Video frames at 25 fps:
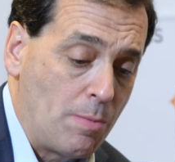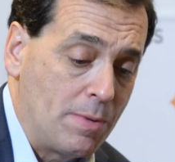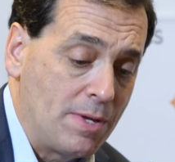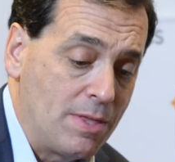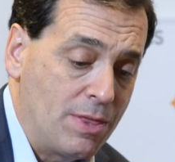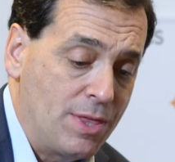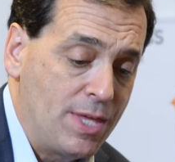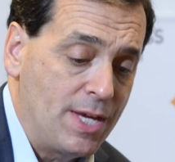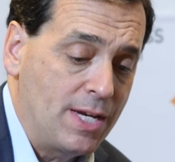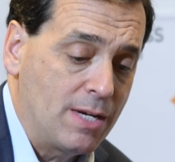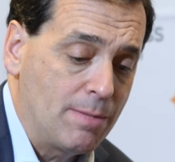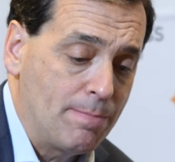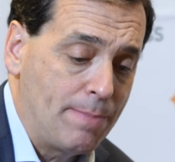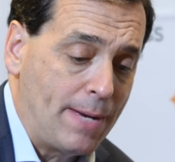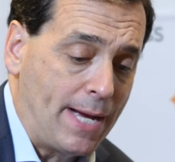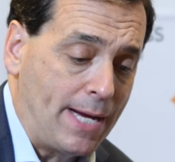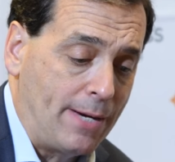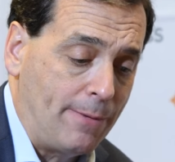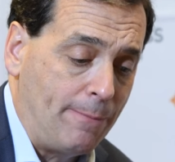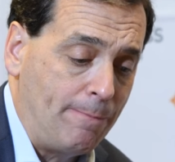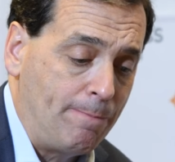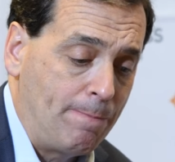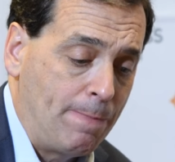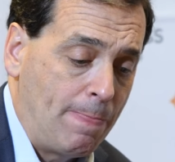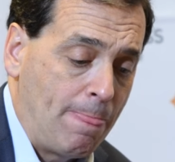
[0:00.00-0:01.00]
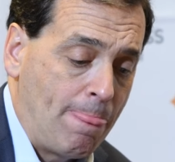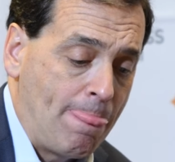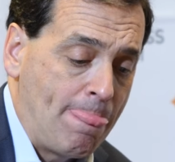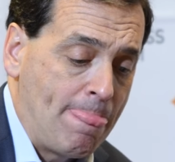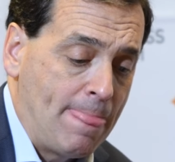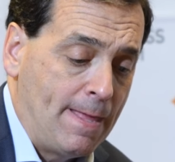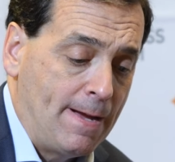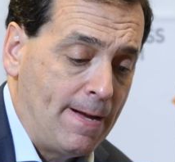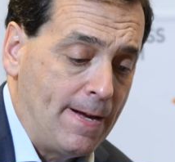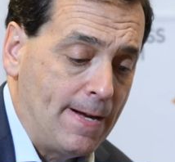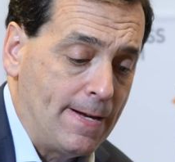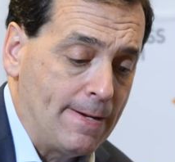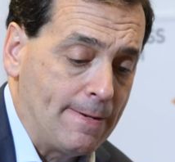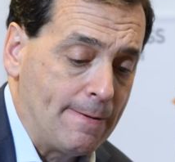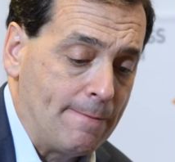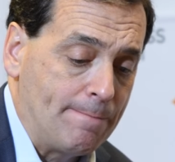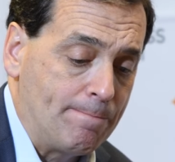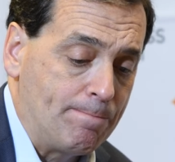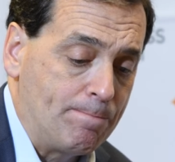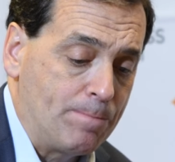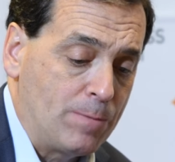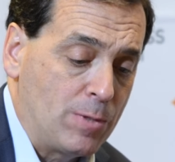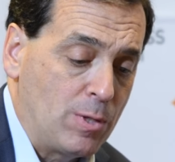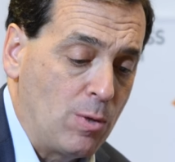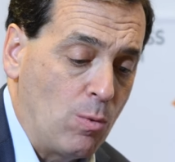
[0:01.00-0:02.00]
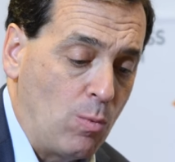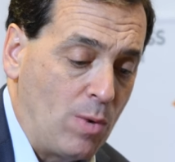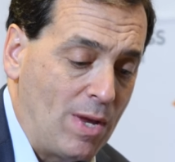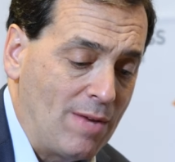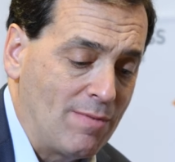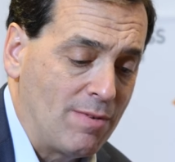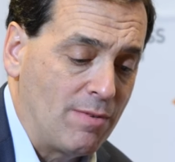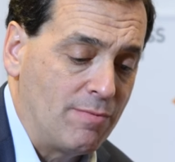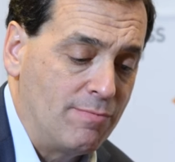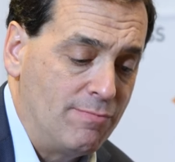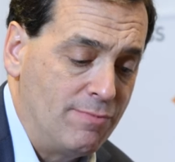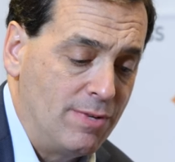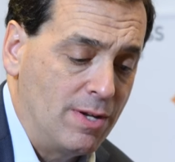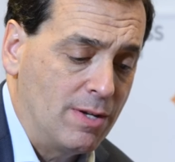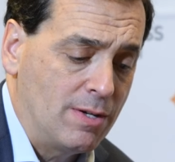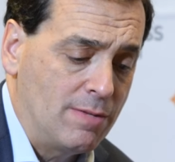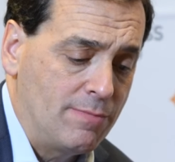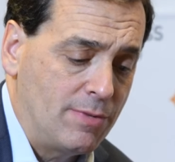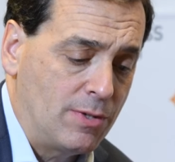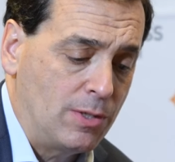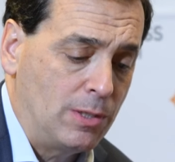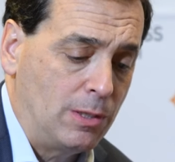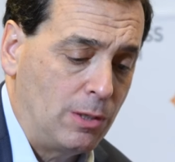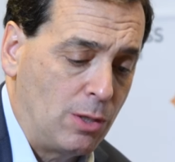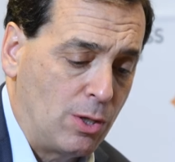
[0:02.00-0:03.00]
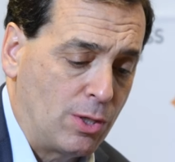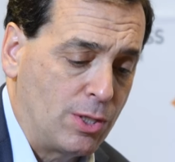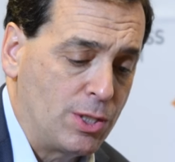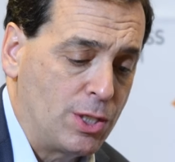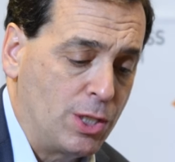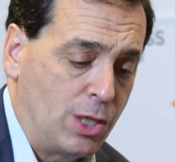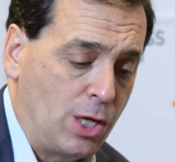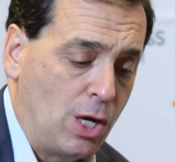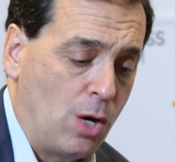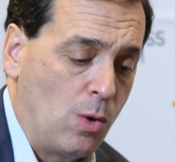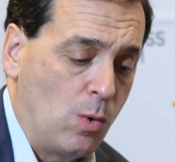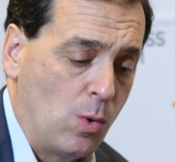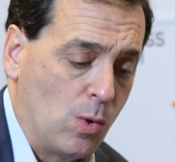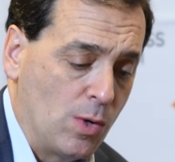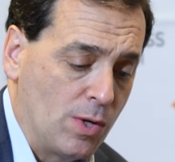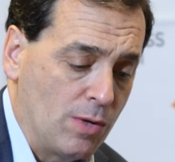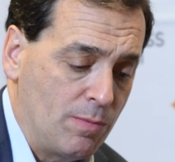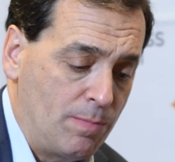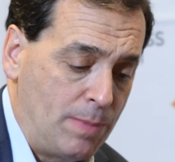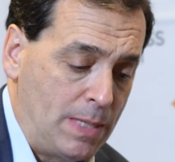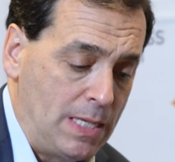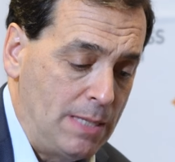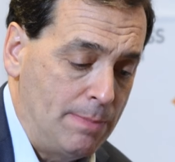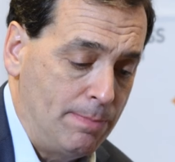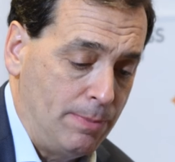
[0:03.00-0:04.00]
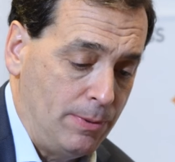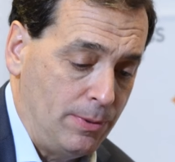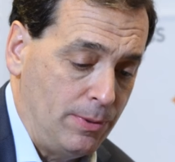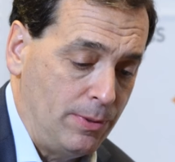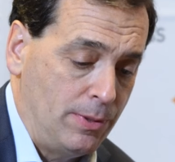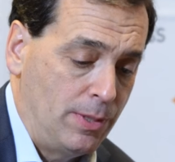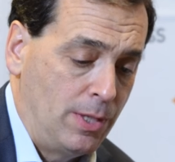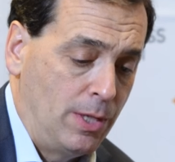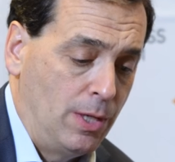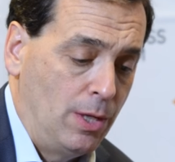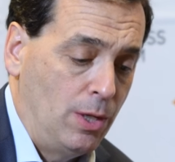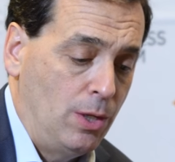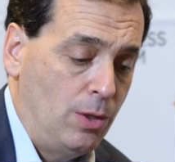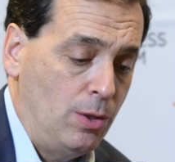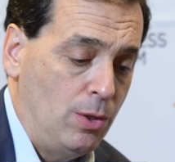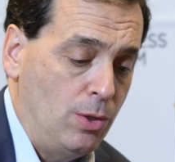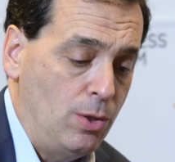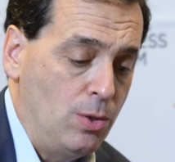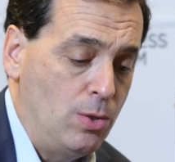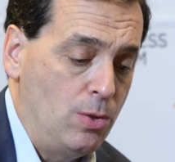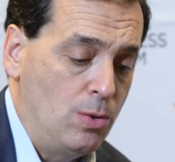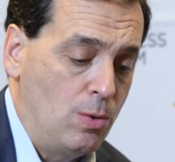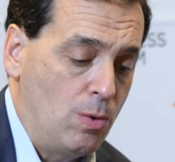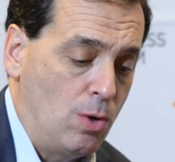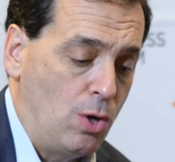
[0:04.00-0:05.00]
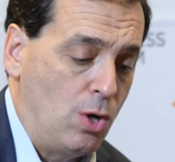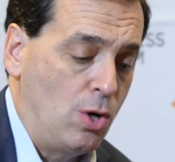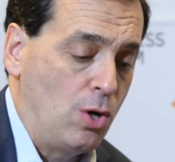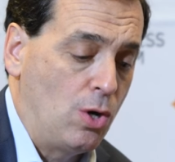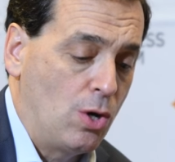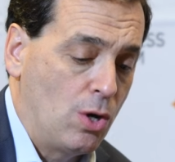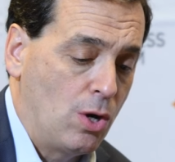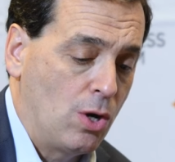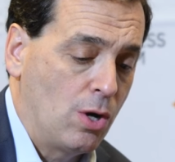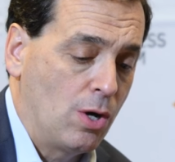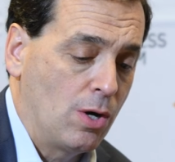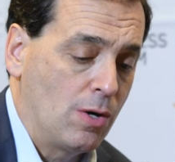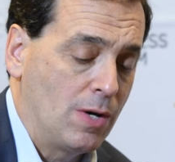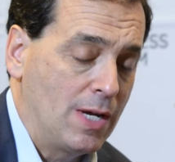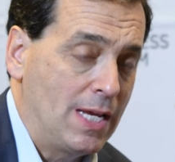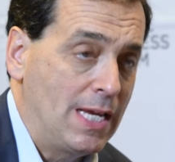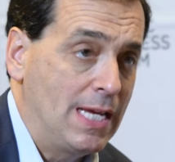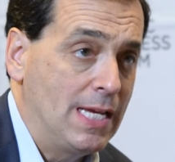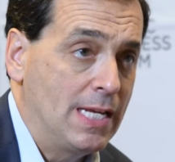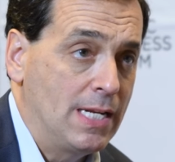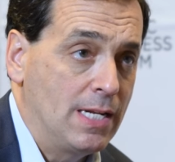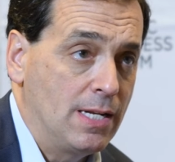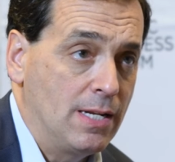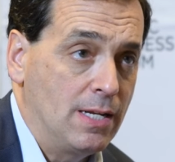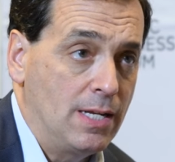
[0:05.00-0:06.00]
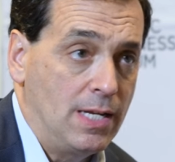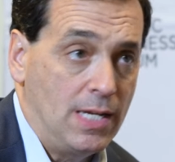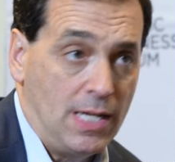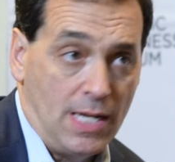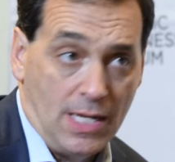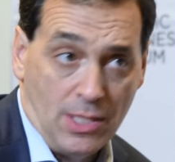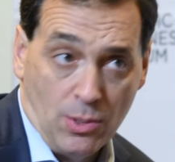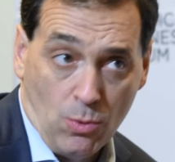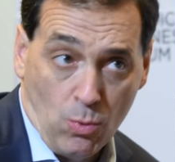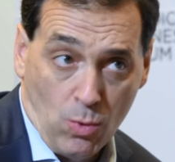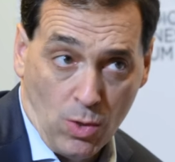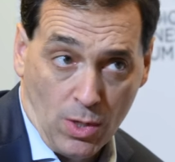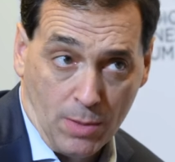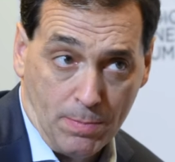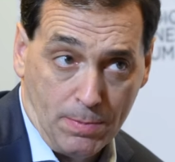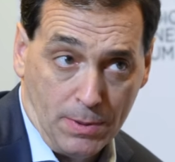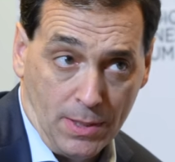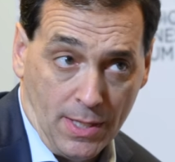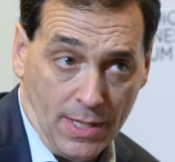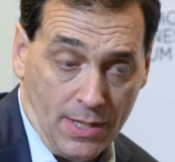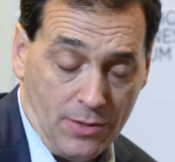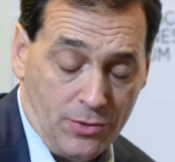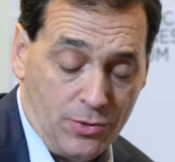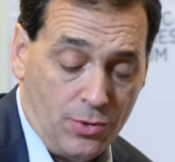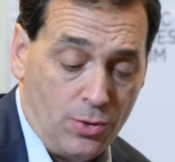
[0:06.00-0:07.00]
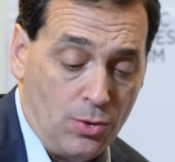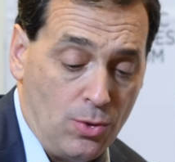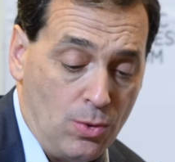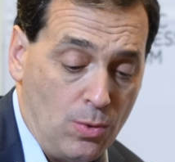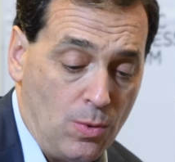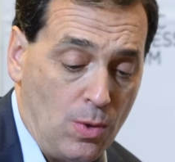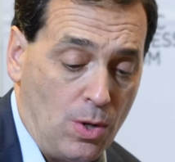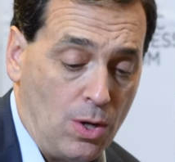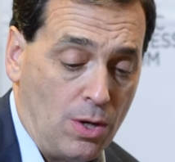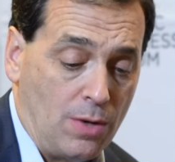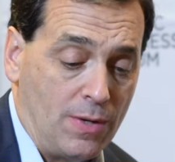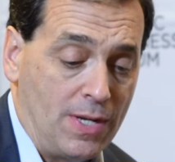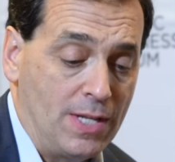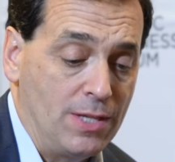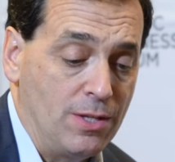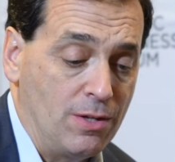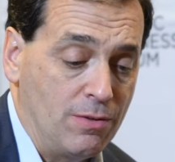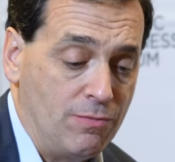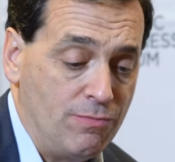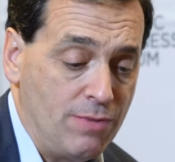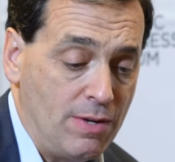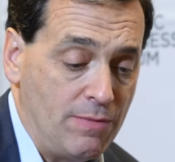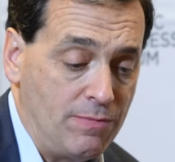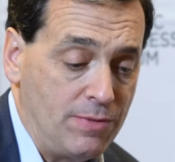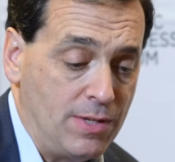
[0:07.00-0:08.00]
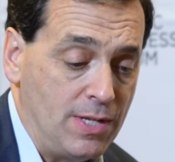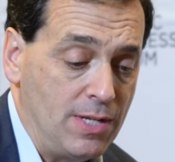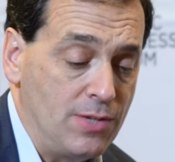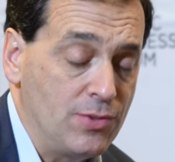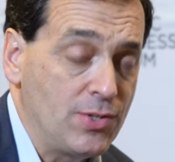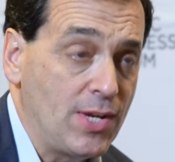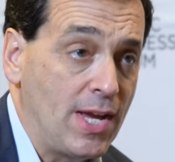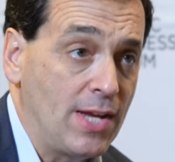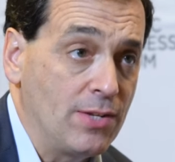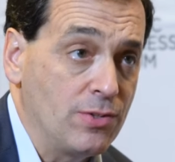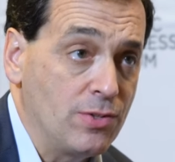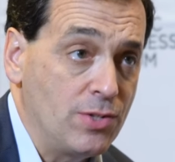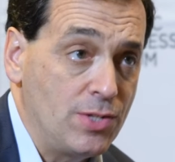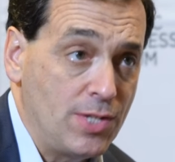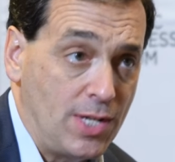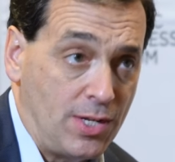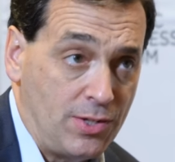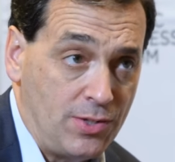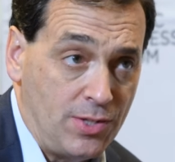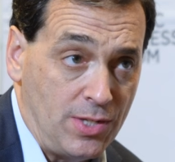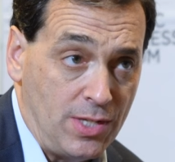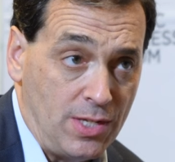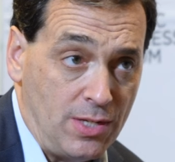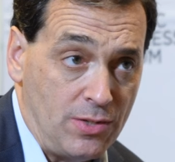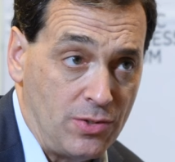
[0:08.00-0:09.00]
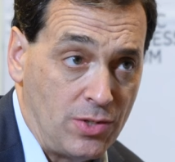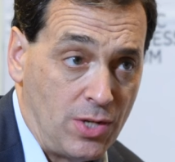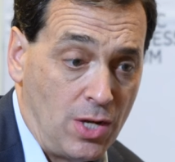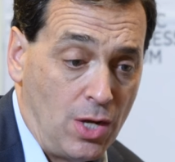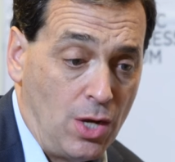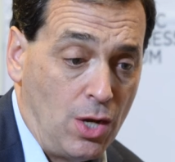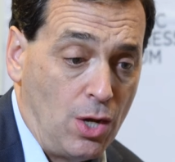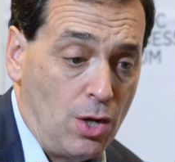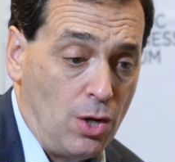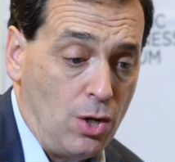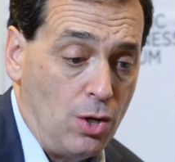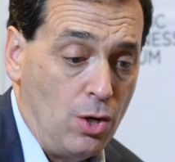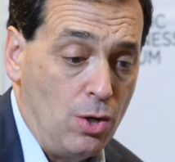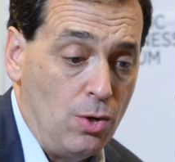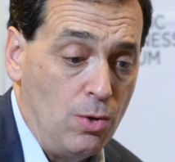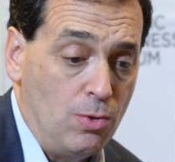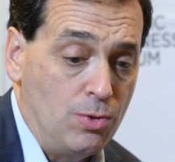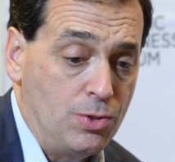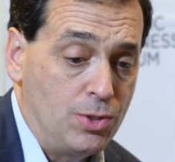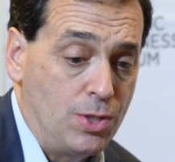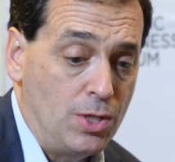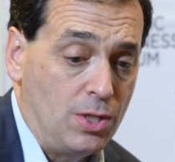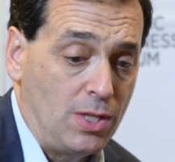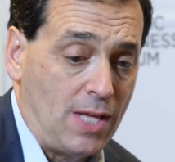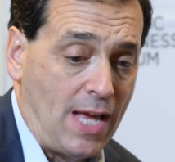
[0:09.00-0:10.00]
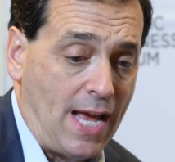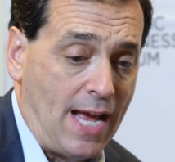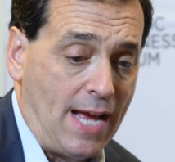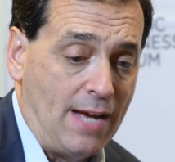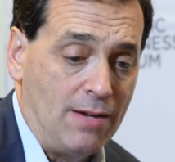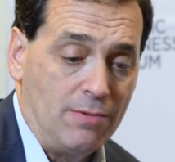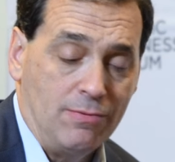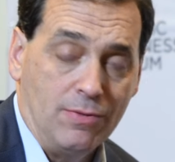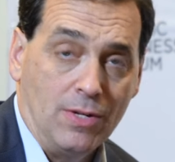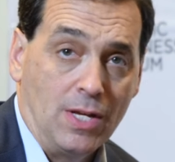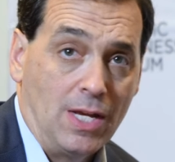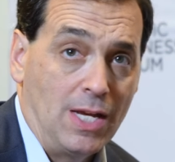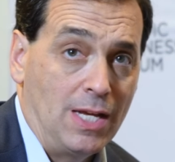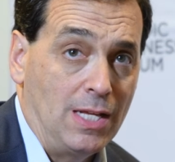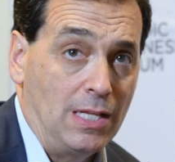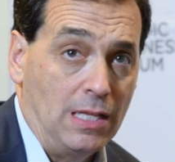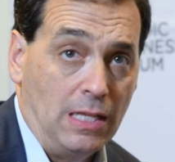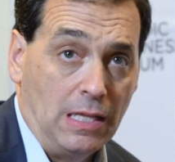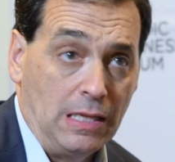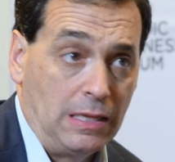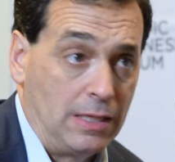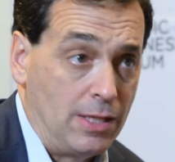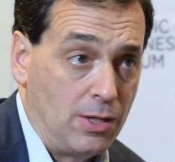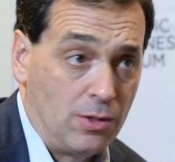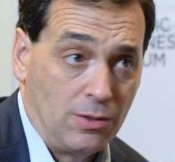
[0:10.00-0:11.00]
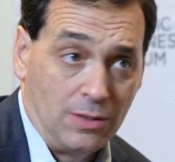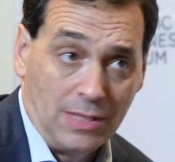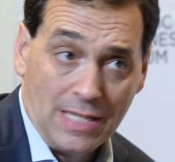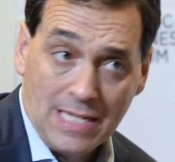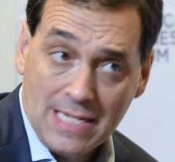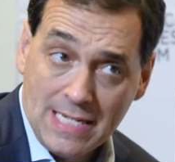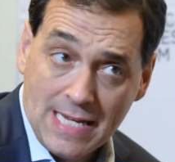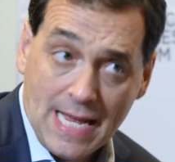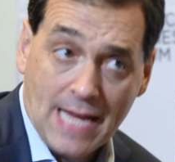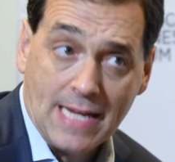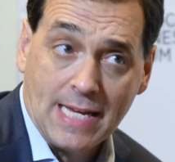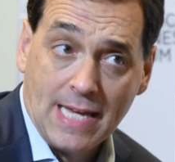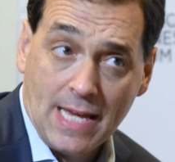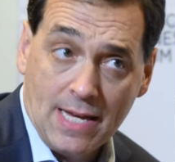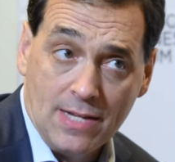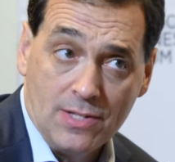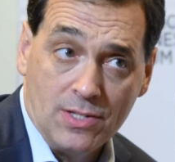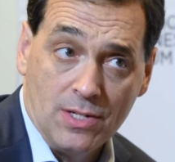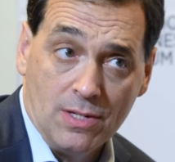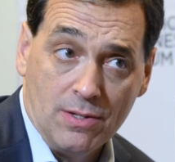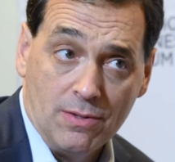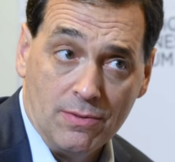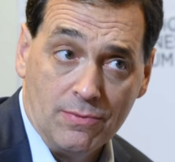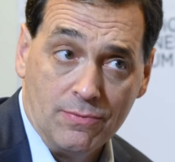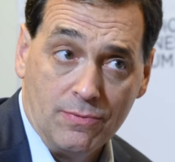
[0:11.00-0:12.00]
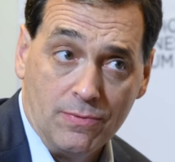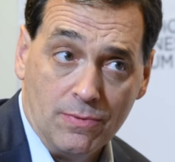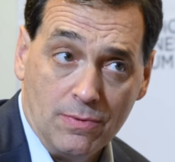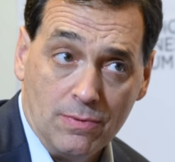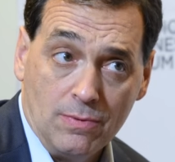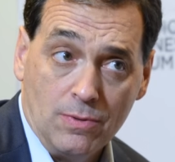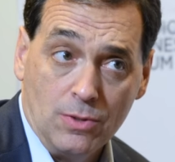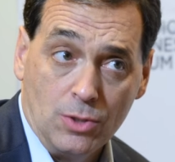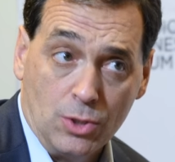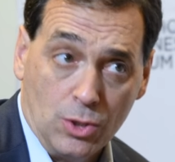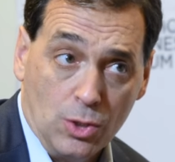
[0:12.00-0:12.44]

When we think about, um, we have a very, very large cohort of people who are in, in the workplace, who are in their 50s and 60s, mm -hmm. who still have literally decades of yeah.